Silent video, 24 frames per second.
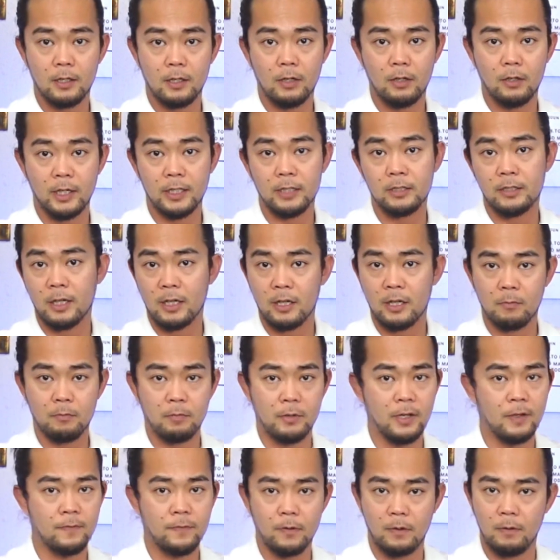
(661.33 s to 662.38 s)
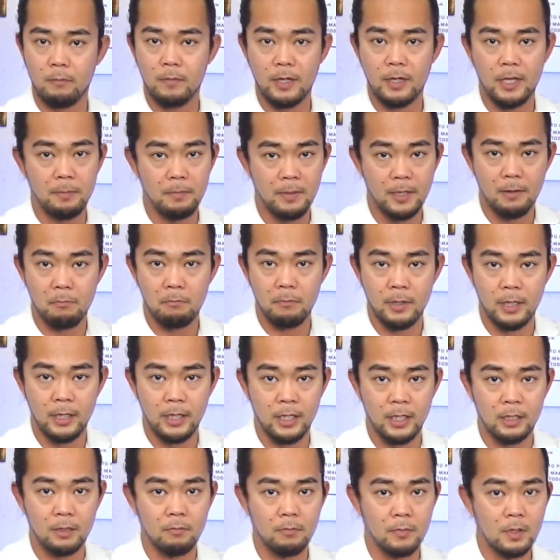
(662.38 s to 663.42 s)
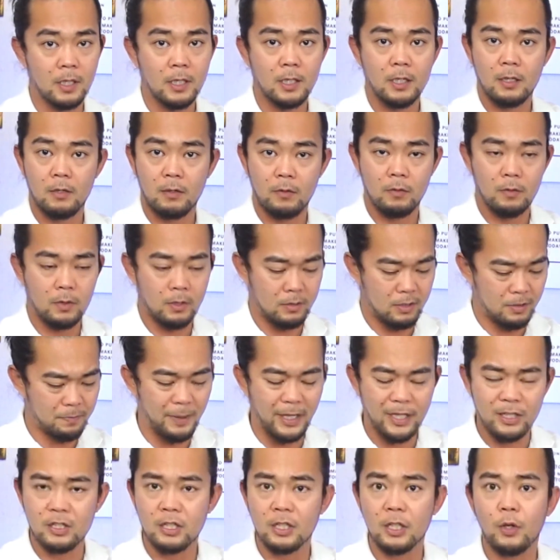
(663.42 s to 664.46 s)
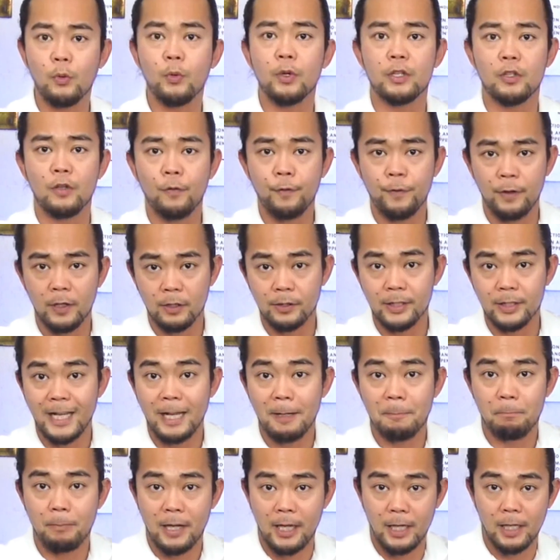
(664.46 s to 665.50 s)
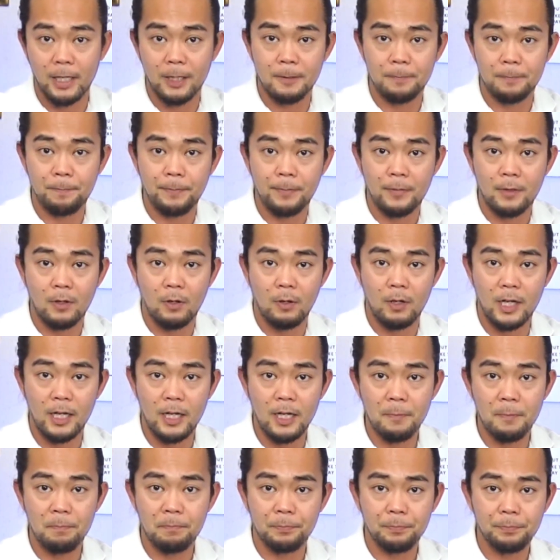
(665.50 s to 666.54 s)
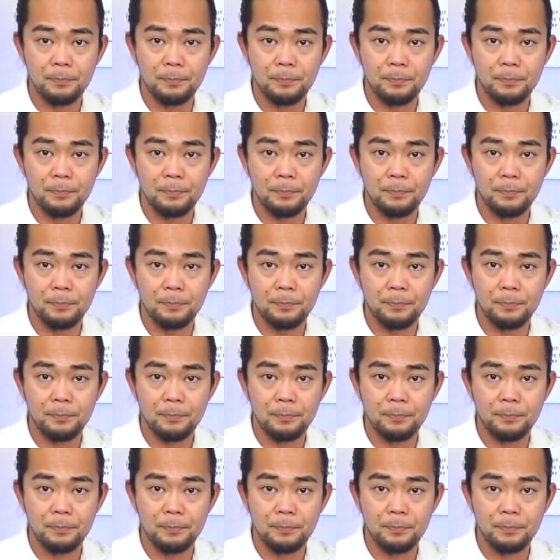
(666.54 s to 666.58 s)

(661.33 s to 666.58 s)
Alright? Take a break for maybe a minute, especially when you feel that pain. Alright?